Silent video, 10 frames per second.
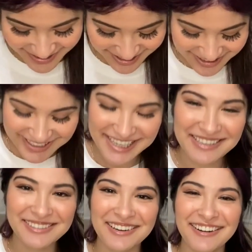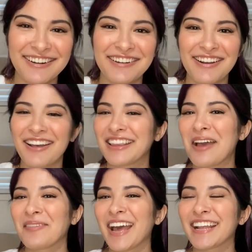These nails are not that
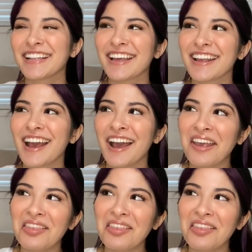bad. Like I